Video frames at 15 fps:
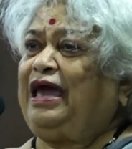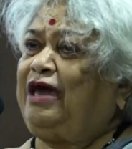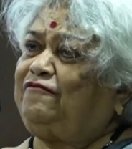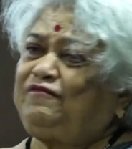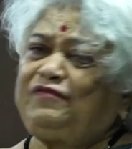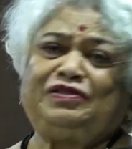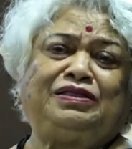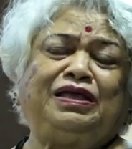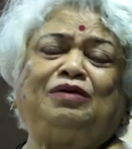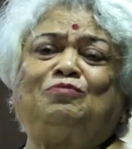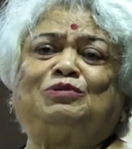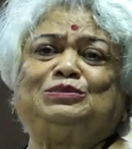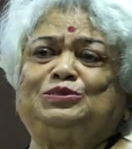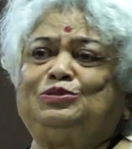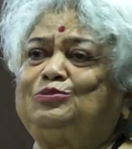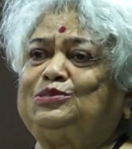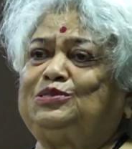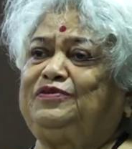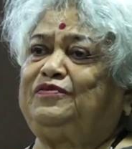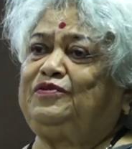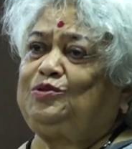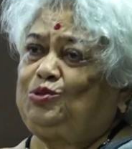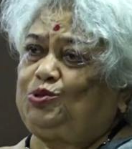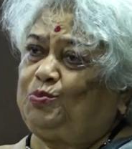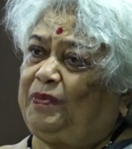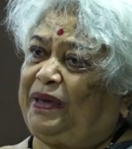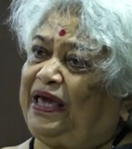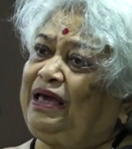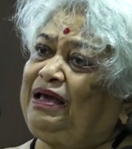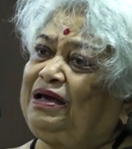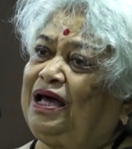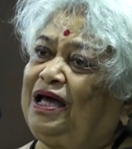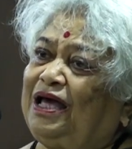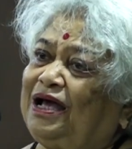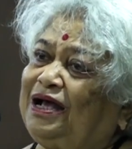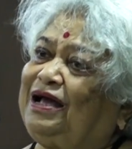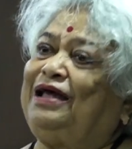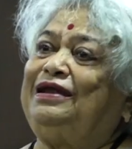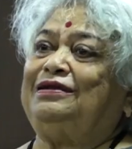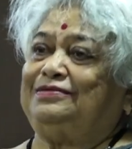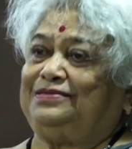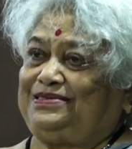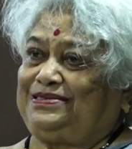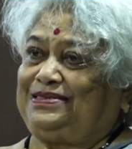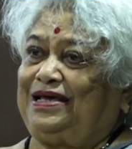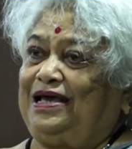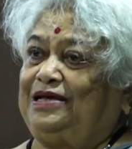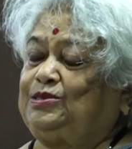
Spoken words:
Everything was used to make colors.